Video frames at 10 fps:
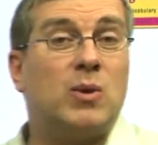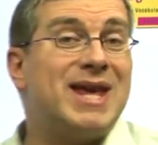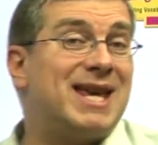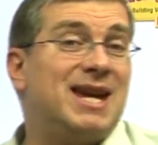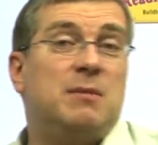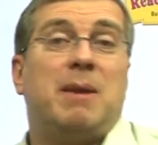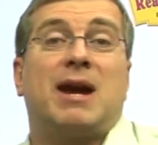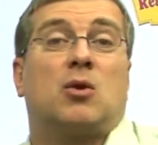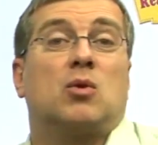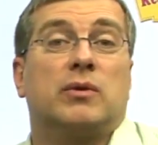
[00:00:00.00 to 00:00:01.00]
We can
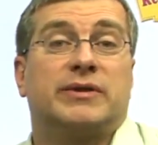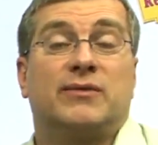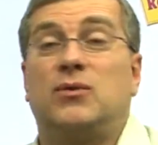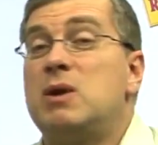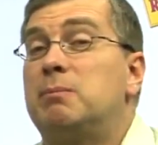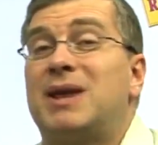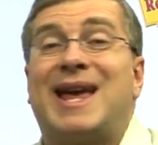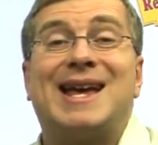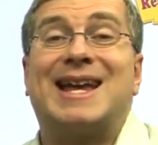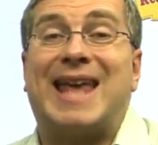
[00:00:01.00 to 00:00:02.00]
make rules. If we
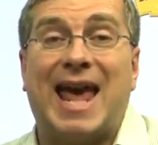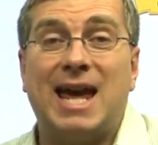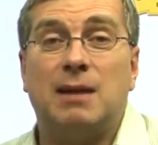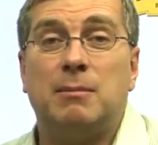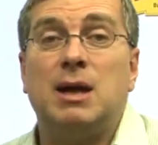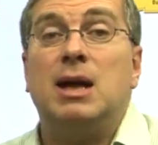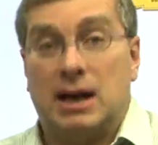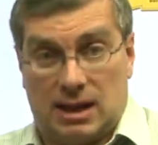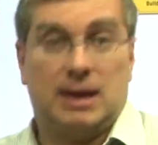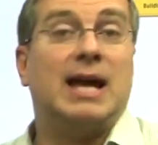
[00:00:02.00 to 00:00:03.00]
play a game,
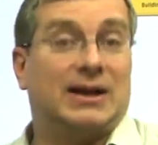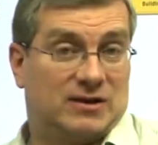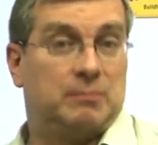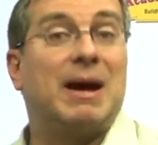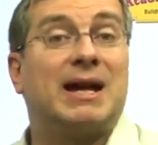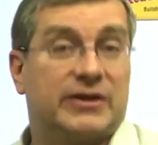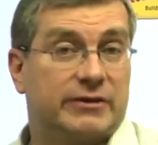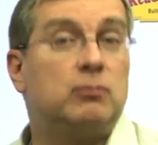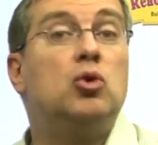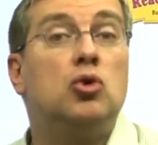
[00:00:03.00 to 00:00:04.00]
let's make
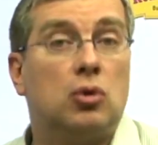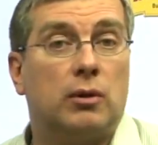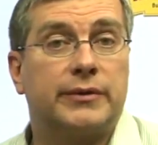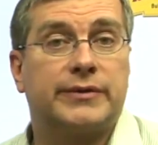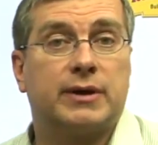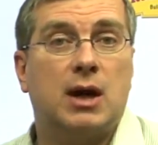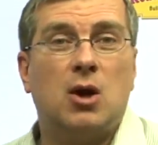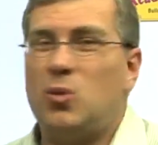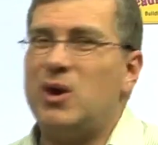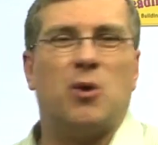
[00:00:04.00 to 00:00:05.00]
some rules.
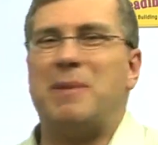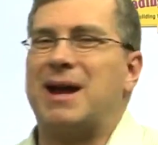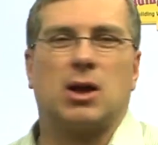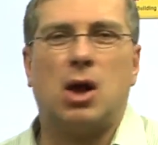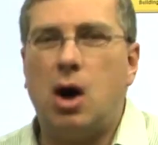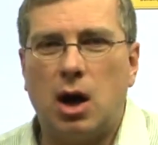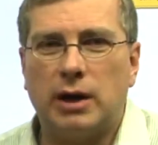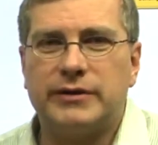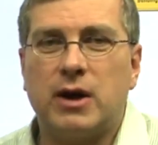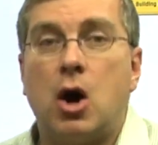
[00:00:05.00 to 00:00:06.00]
We don't make
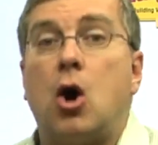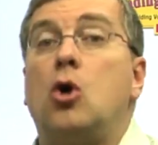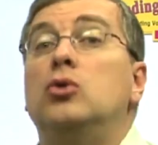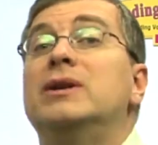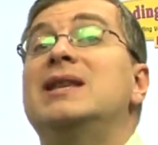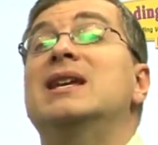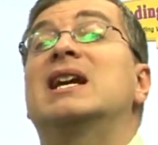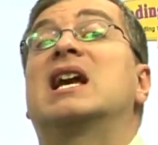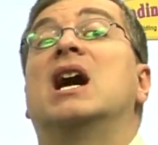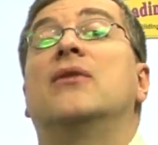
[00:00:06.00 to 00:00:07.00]
laws. Only the
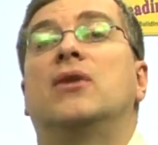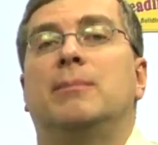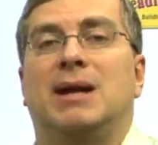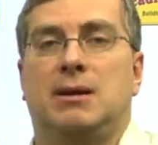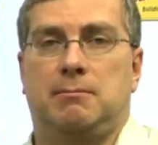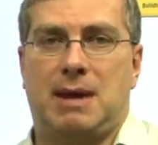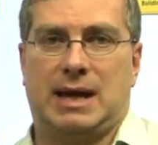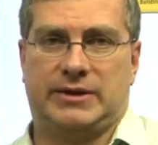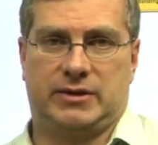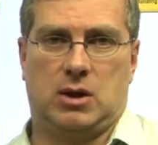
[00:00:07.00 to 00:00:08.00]
government
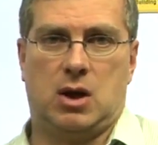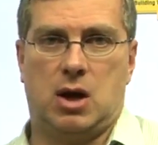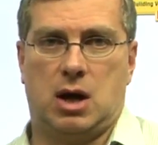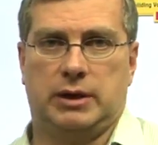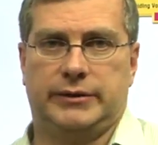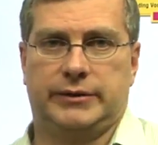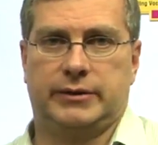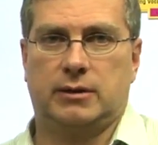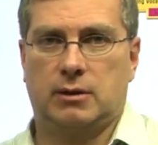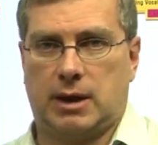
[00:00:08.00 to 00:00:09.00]
makes
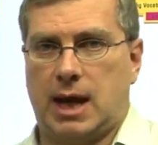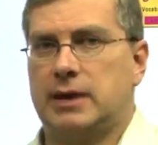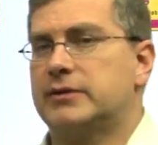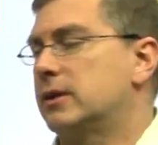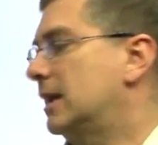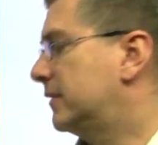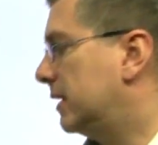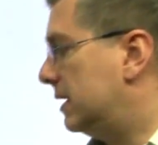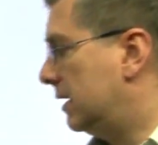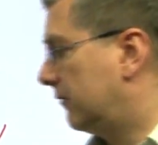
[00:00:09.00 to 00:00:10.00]
laws. Okay? So that's
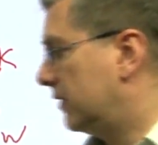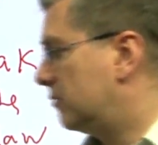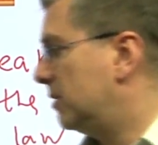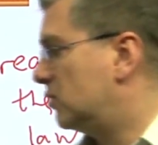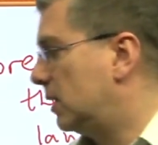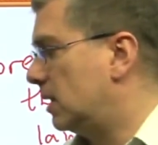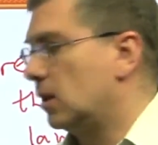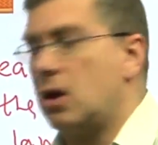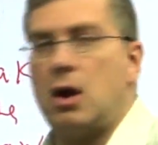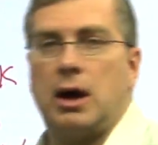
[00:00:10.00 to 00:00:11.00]
the difference between a
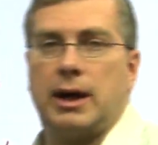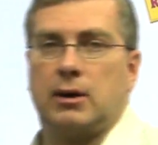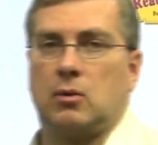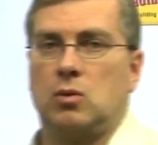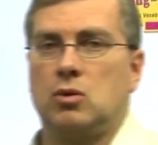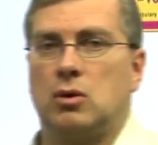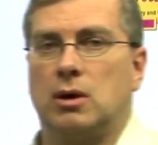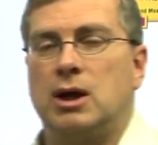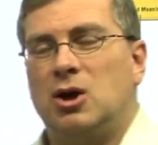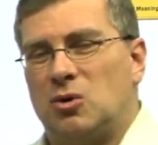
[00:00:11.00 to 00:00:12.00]
law and a
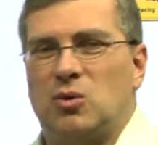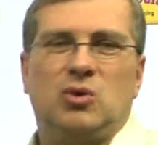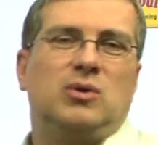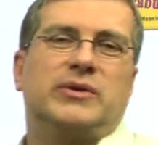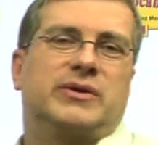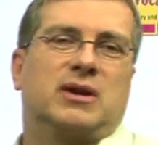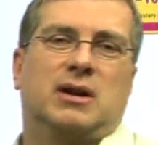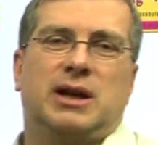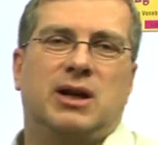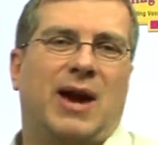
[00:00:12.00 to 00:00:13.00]
rule. Rules
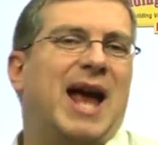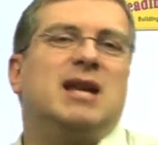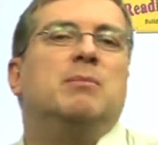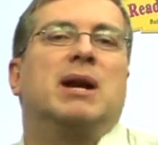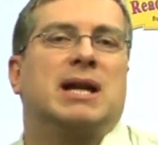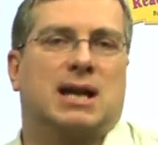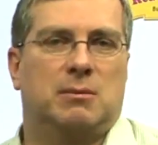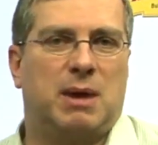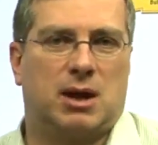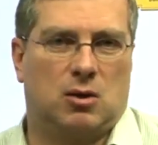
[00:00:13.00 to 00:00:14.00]
are, anybody
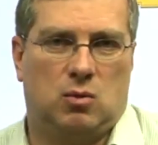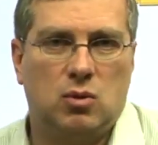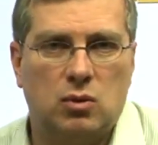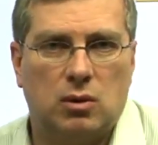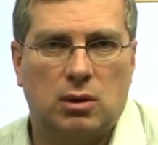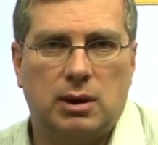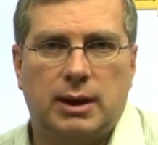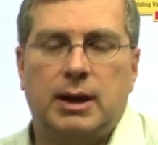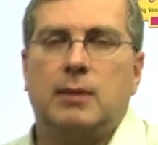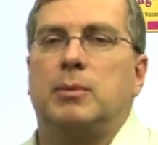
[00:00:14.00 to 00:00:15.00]
can make a rule,
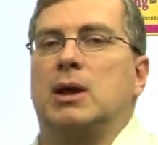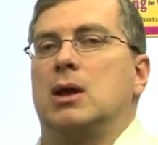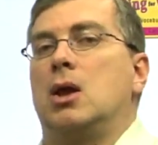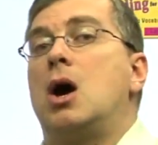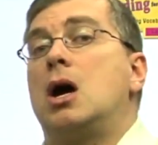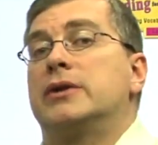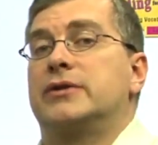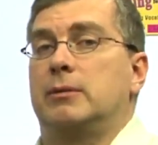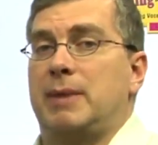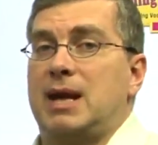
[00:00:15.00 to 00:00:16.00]
but
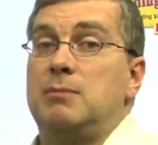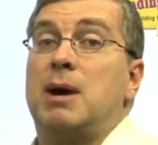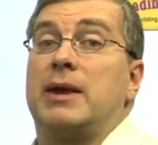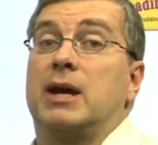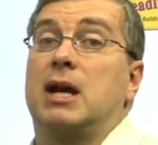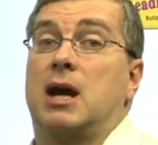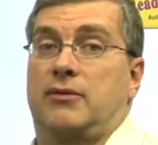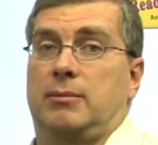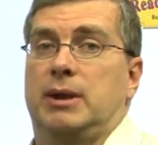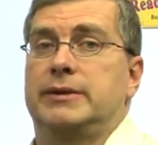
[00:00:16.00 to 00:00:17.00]
laws are made by the
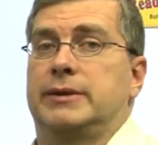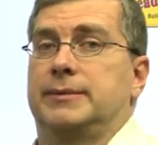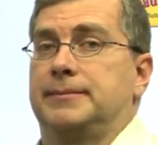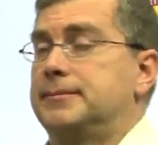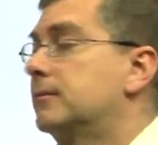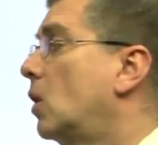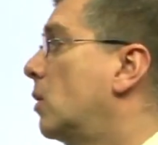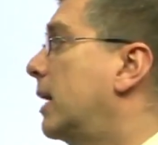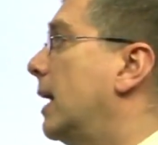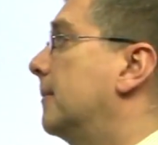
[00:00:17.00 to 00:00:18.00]
government.
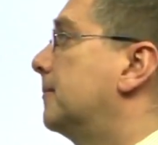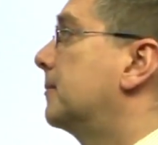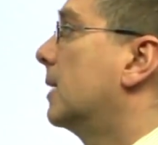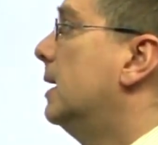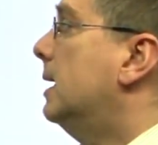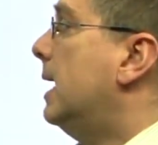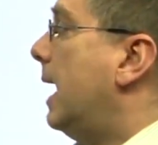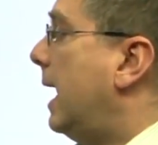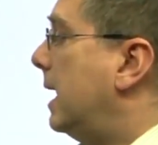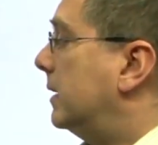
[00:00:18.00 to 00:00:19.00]
Okay.
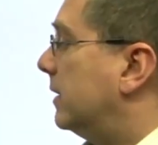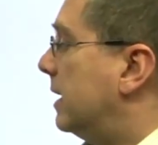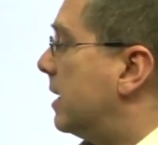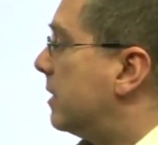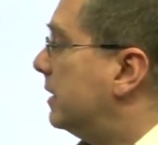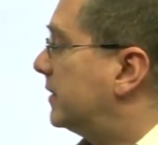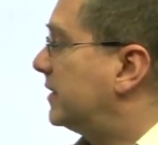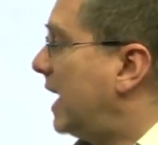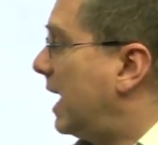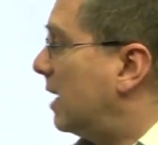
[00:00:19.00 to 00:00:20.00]
8. The
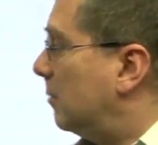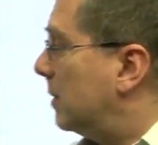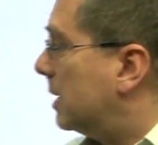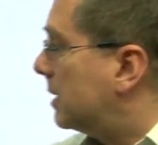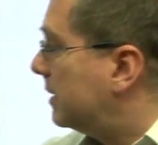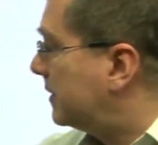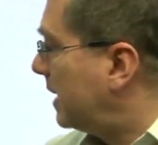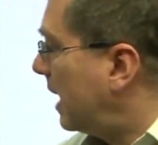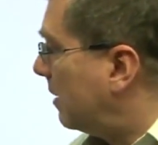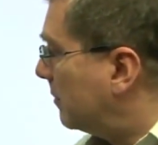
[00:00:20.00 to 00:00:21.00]
same. The
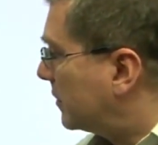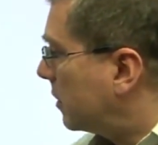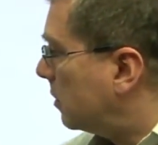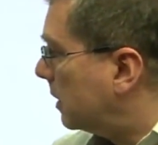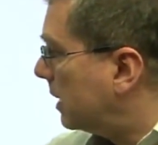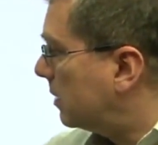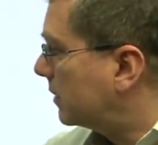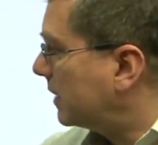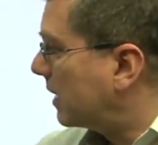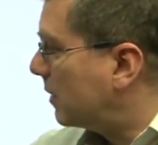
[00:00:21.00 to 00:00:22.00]
same. So it
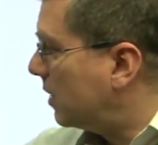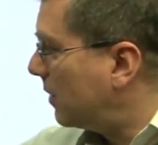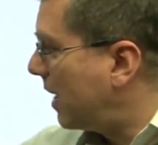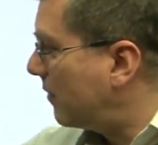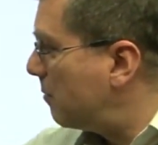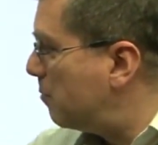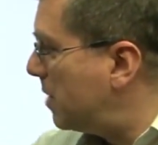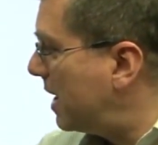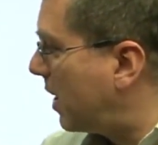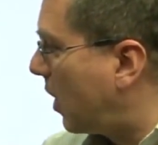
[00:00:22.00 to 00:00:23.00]
looks like here we have a
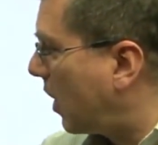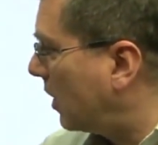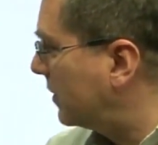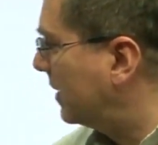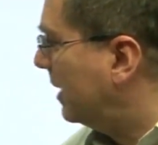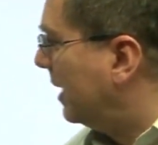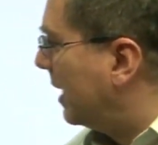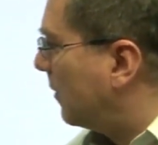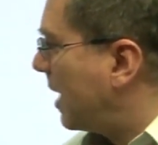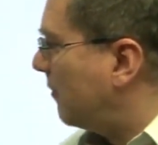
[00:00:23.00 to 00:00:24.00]
big heart
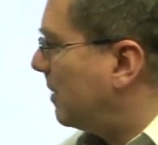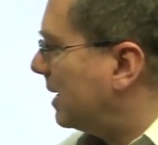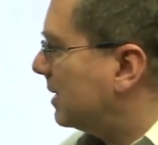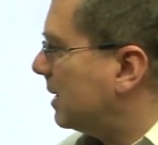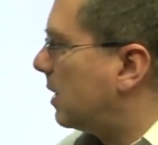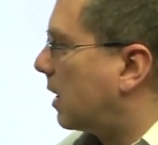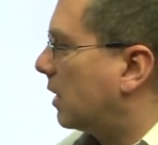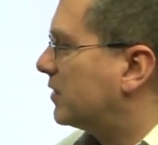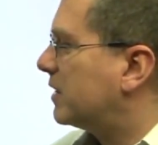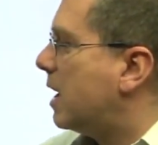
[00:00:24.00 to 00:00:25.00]
and we have many little
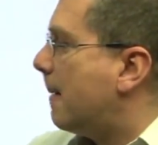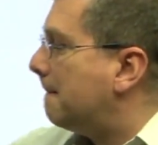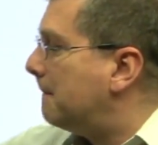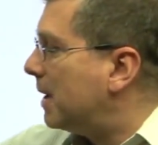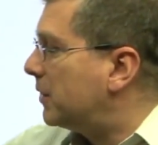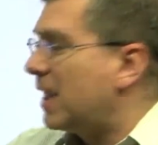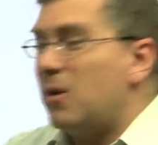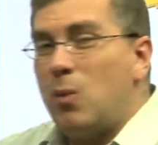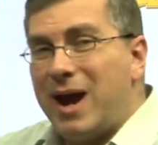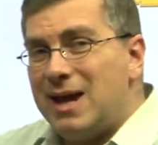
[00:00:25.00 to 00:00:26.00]
hearts, but
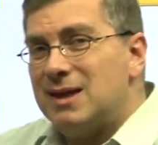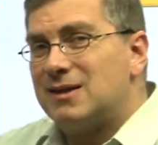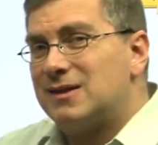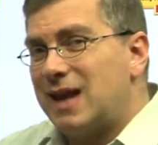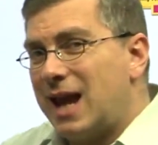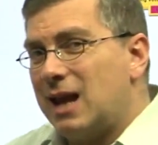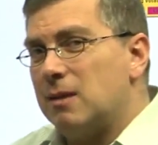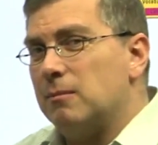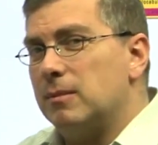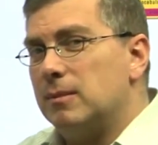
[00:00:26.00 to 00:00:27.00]
they weigh the
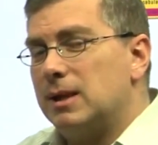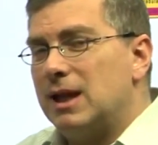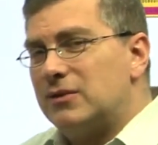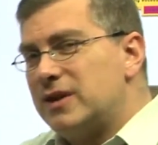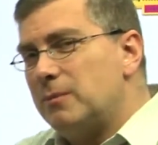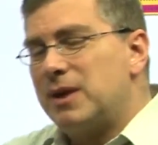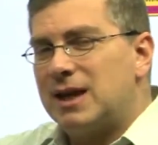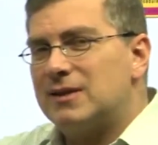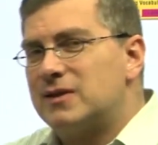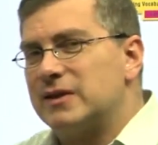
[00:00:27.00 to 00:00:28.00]
same. If
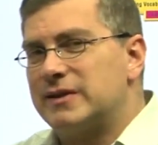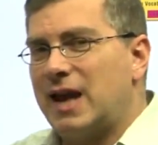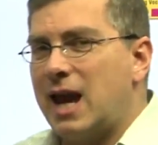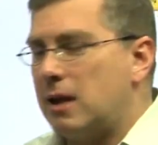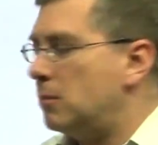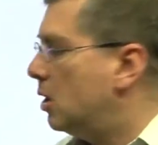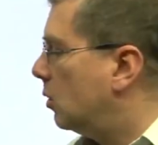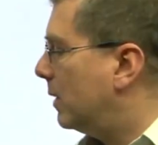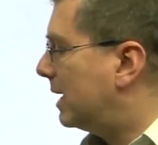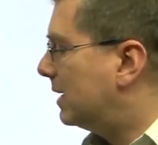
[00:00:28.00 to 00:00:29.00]
something is the same,
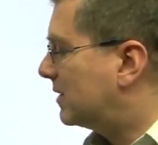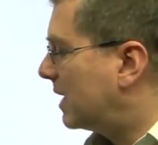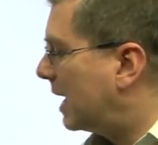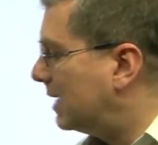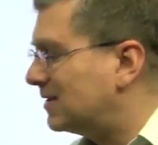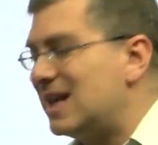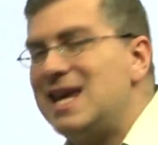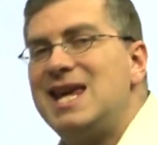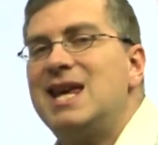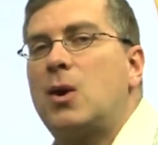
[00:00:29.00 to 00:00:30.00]
we can say it's
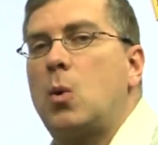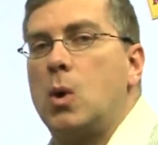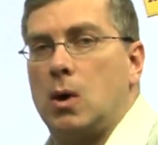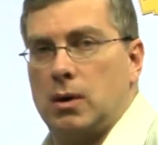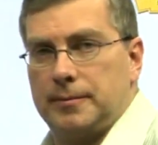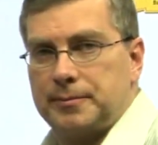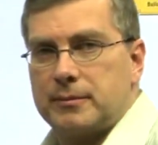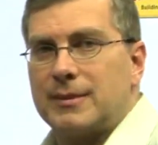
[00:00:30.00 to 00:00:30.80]
equal.